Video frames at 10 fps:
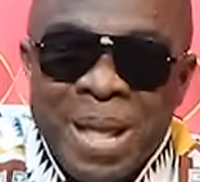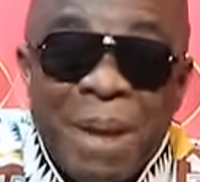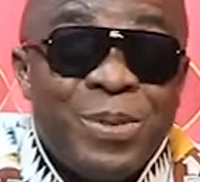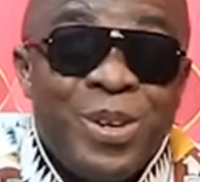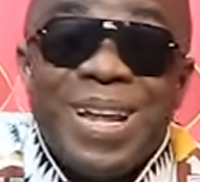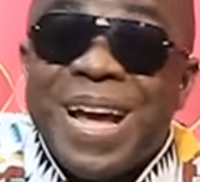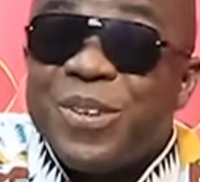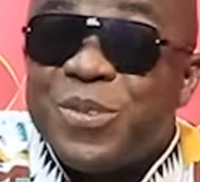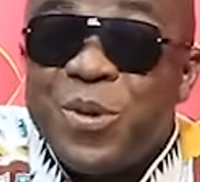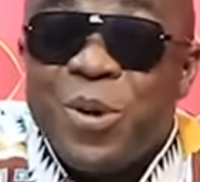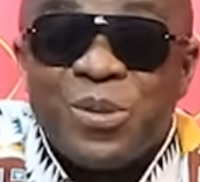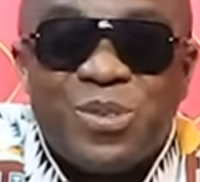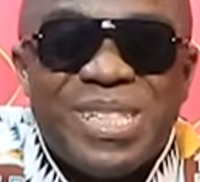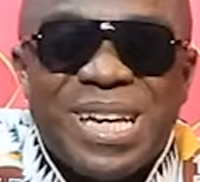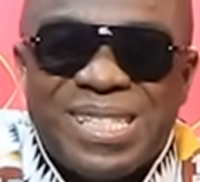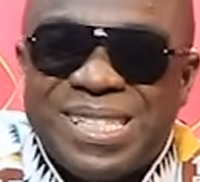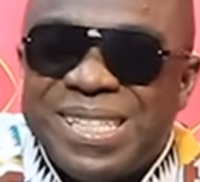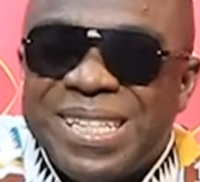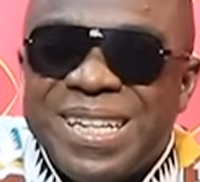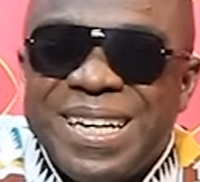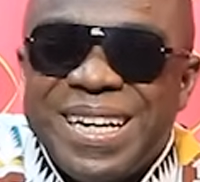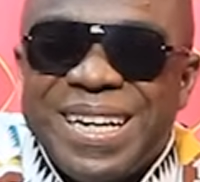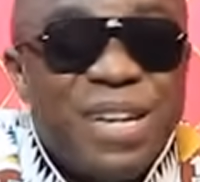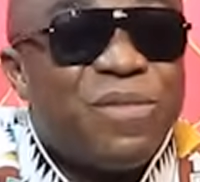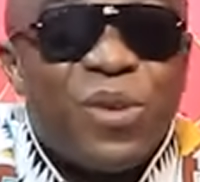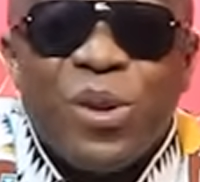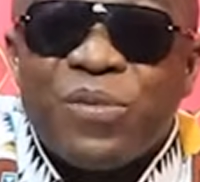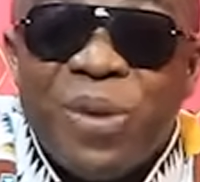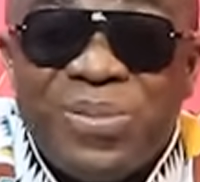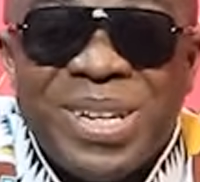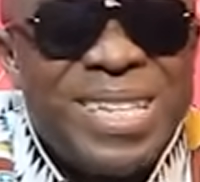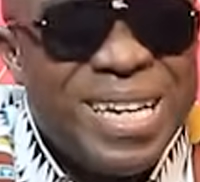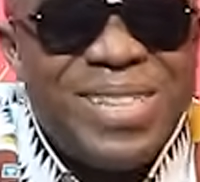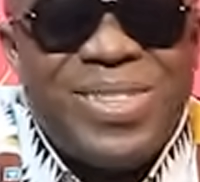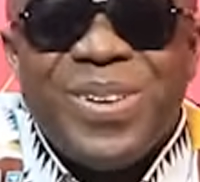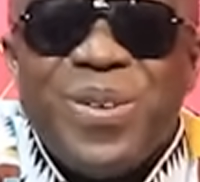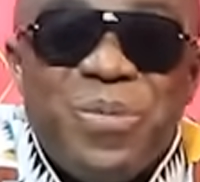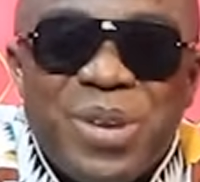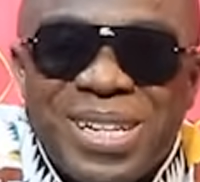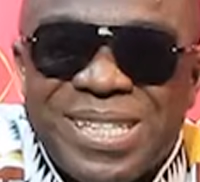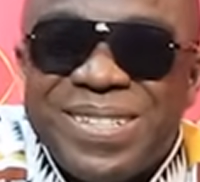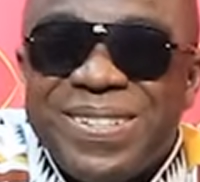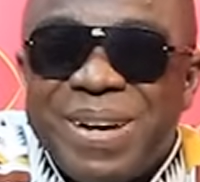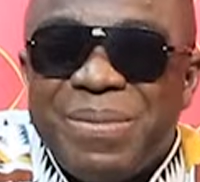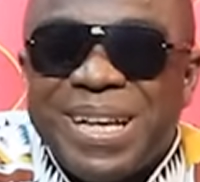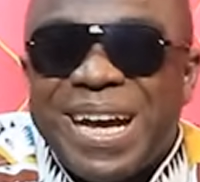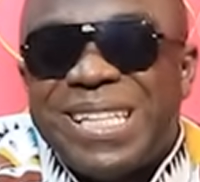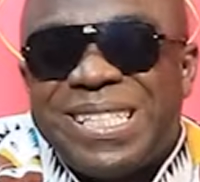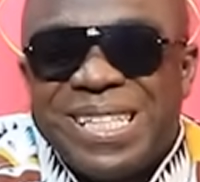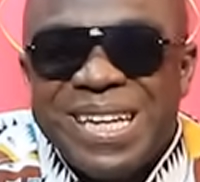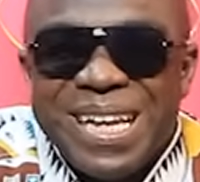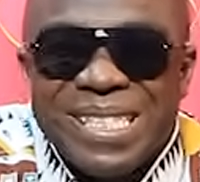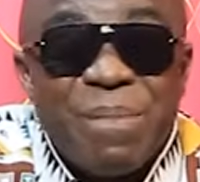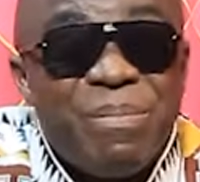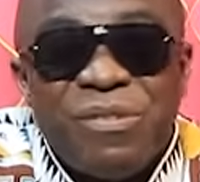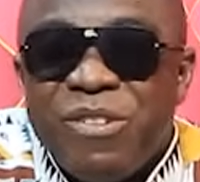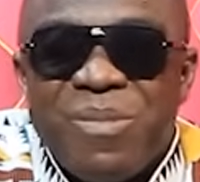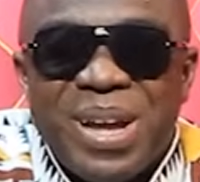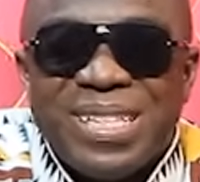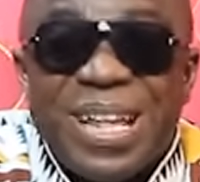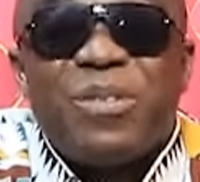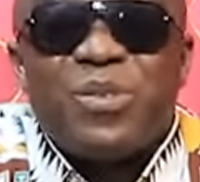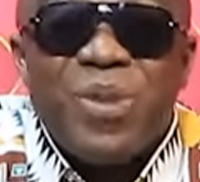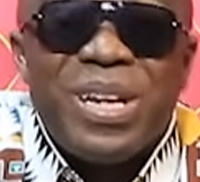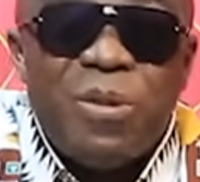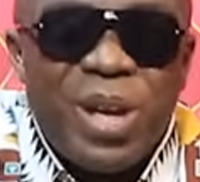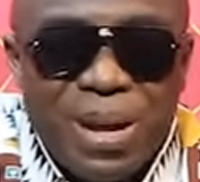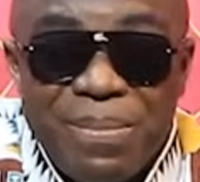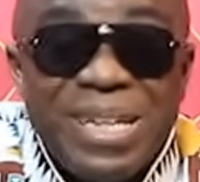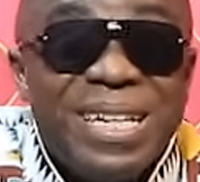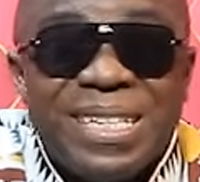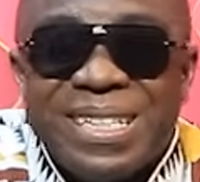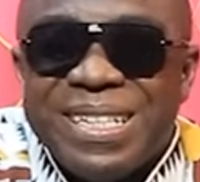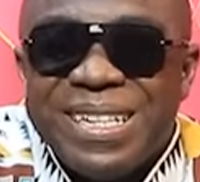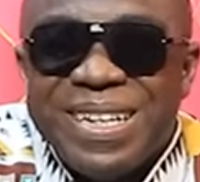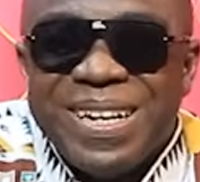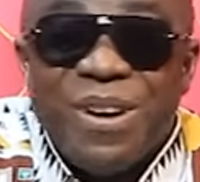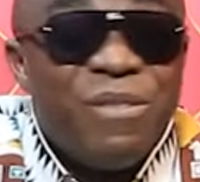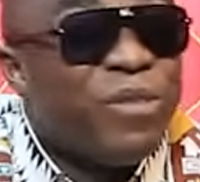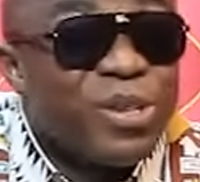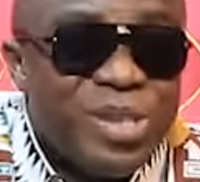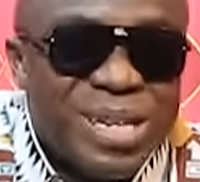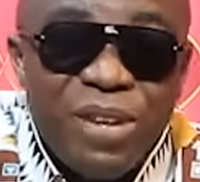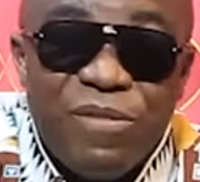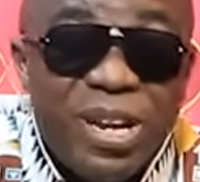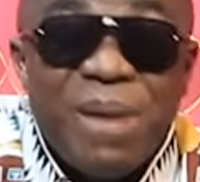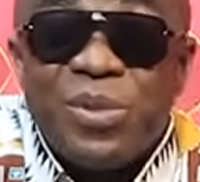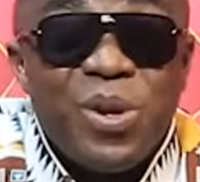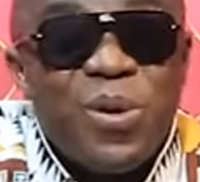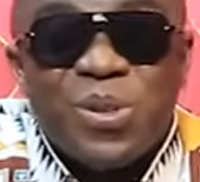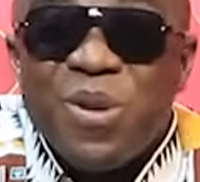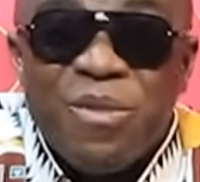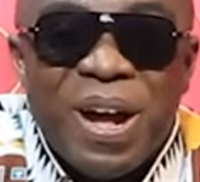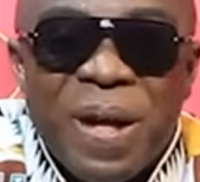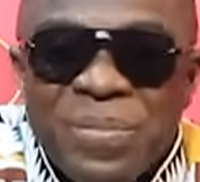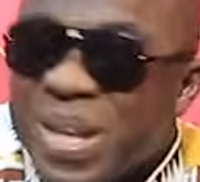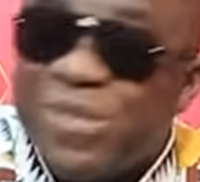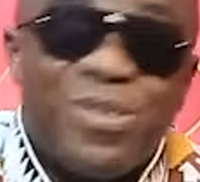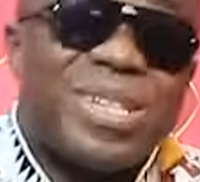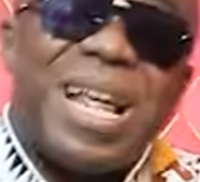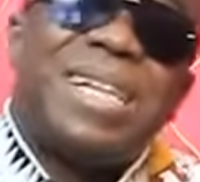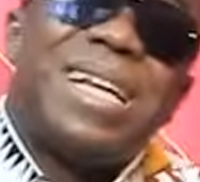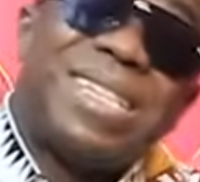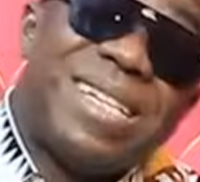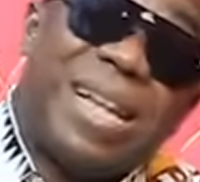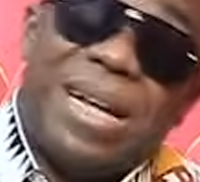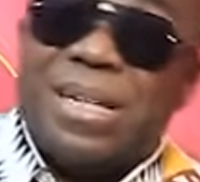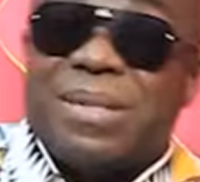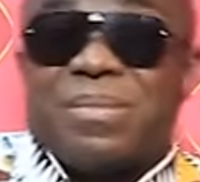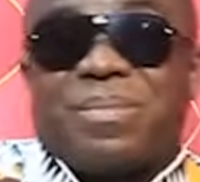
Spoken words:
I'm sure they had also gone to church. They've closed from church and they think, oh, we can still come and catch some performance. That was when they were coming in. Unfortunately for them, show was over. It was like that in London.